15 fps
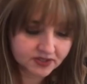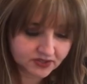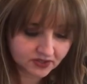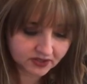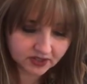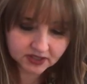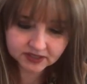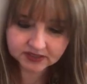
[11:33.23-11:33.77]

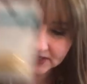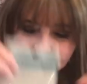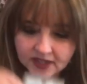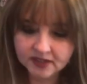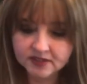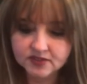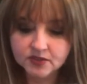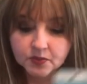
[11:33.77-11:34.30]
circle at the
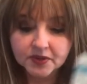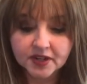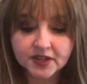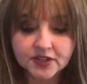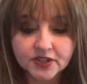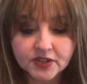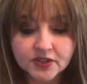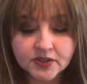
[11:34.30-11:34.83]
end. So what I
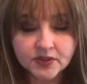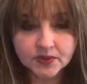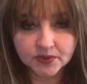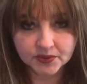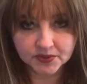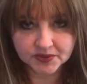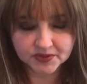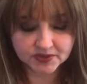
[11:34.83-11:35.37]

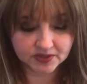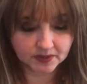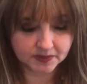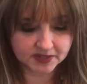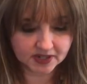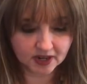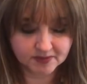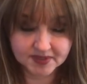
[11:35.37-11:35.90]
use
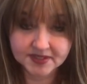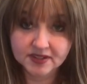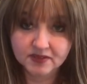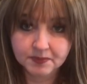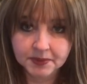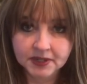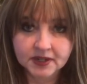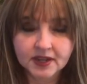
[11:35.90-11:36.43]
sometimes, instead
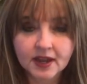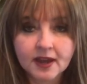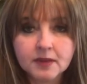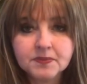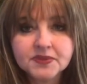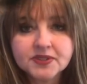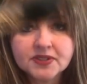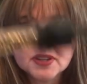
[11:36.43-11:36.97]
of bead
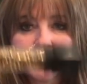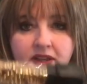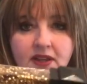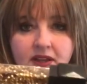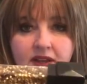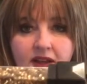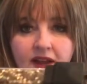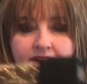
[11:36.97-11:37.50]
caps,
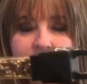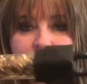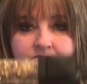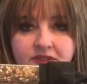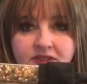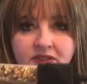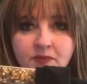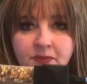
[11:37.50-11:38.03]
I use
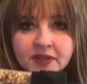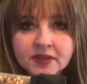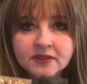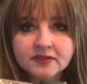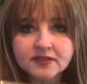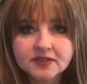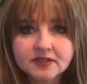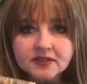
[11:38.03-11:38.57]
seed
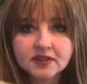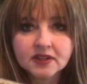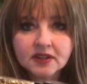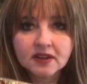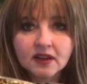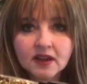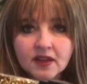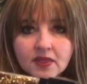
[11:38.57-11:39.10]
beads
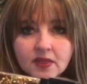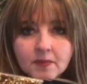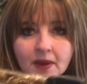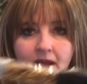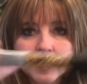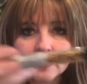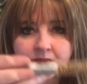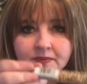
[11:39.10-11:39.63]
on the
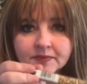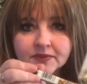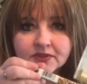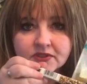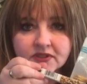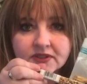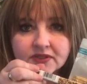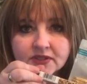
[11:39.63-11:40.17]
bottom
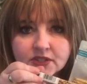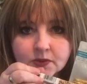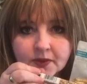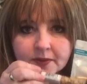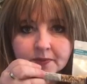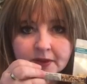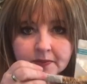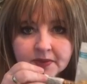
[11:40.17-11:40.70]
so that this
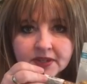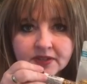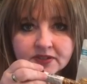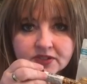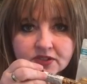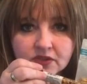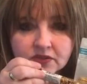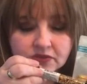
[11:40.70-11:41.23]
way my
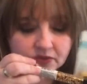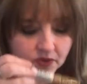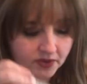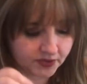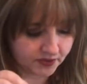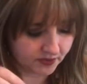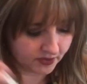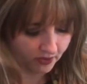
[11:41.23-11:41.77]
beads don't fall
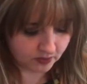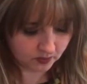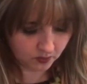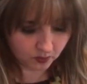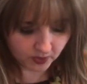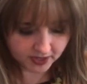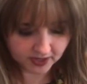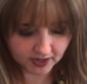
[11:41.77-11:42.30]
through
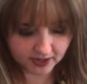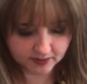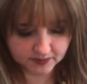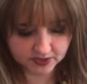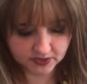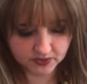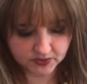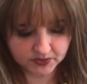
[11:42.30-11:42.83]
when I'm
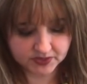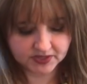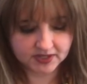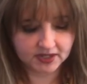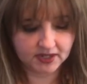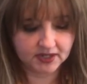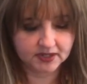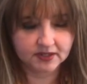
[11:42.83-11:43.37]

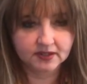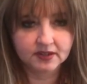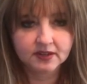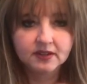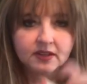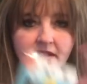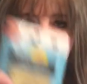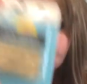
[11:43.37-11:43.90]
using
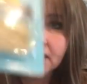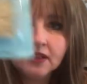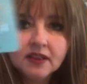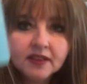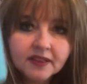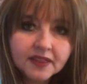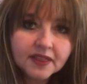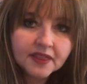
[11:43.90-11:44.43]

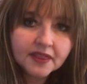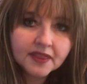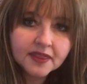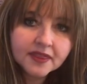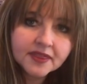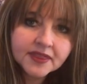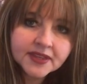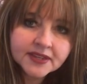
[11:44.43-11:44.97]

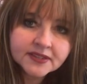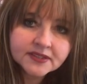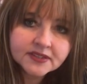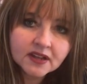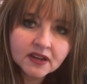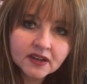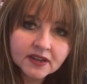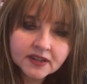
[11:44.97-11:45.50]
these
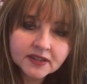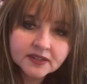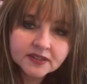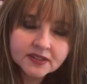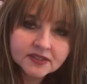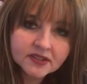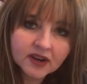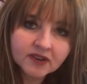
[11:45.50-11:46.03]
kind.
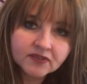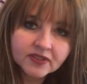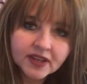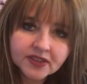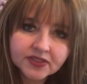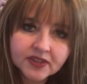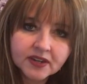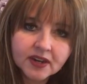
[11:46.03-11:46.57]
These have
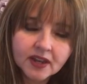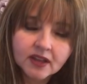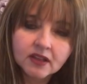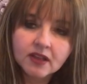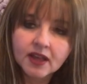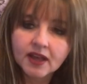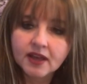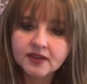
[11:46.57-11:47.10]
like the nail
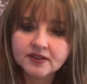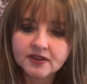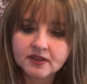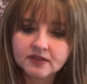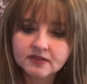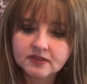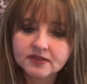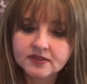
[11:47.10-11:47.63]
head.
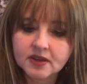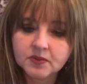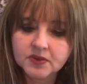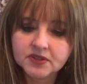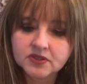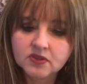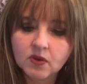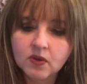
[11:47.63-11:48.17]
Is that
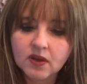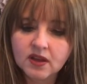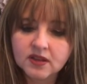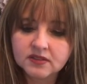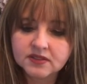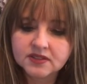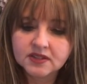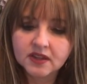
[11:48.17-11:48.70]
what it's
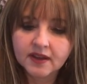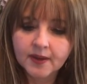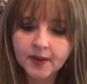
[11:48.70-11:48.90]
called?